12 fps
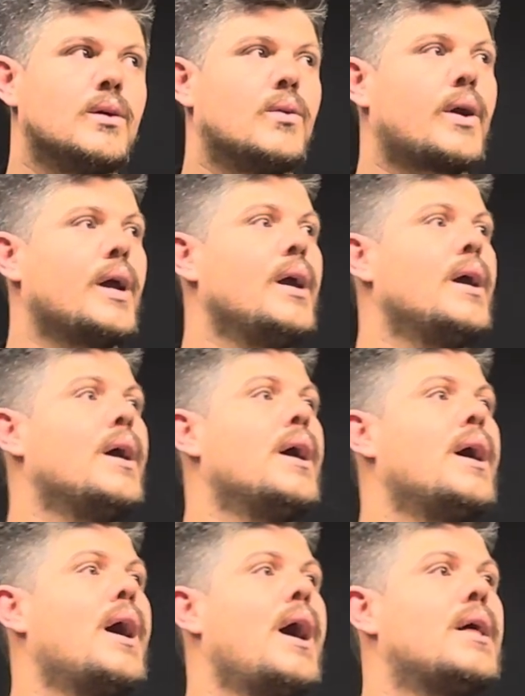Okay,
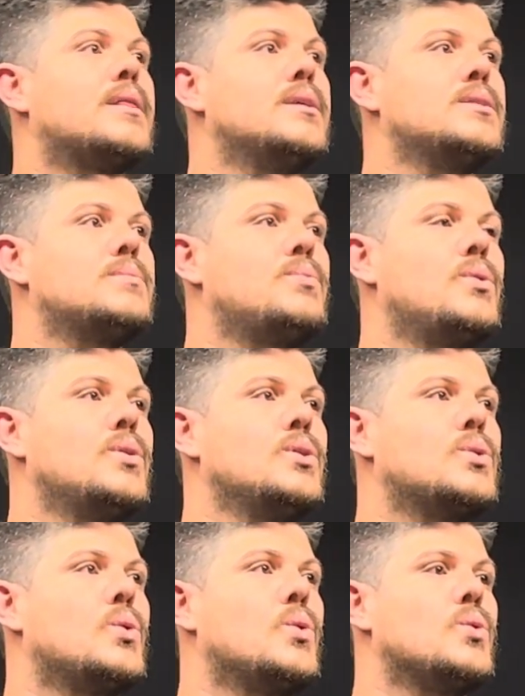at this
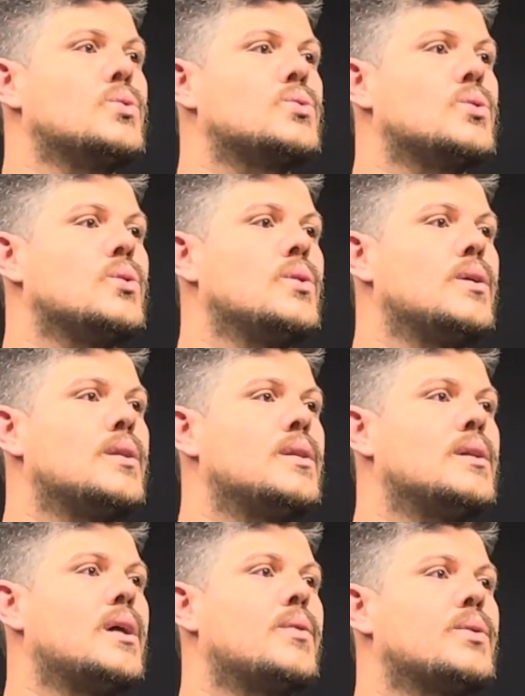point also
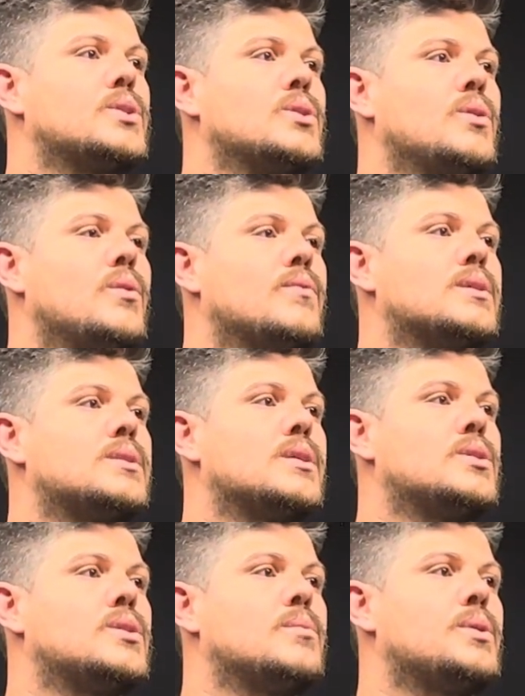the direction of the
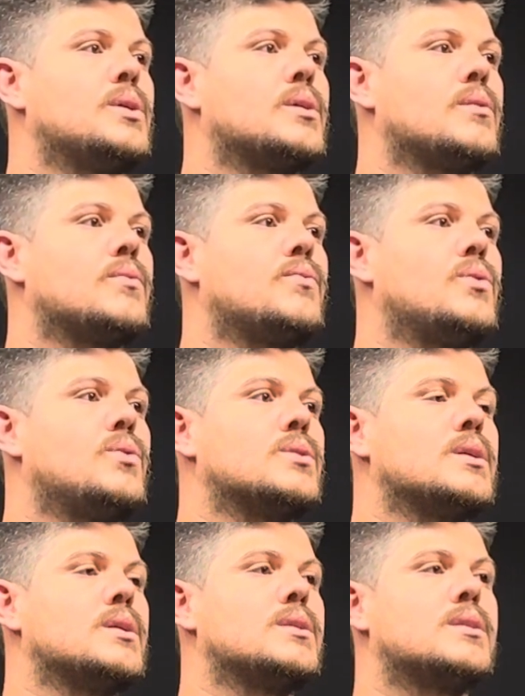centripetal
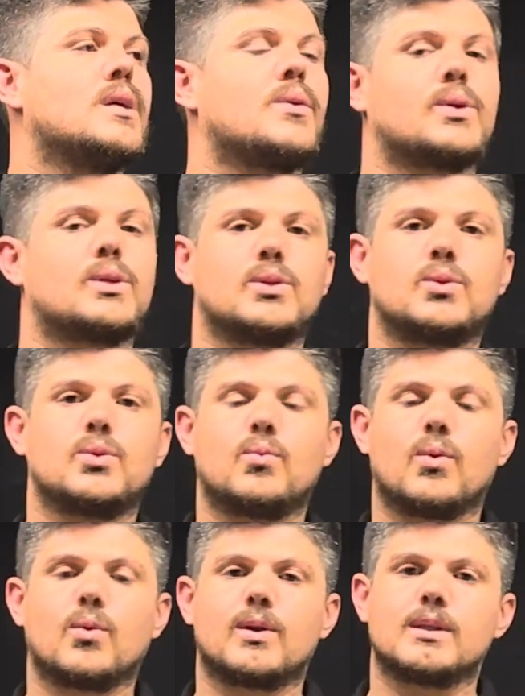force is directed
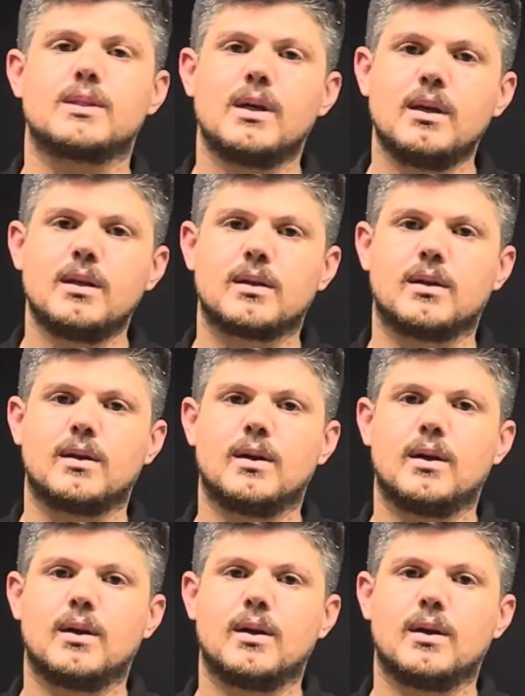toward the center.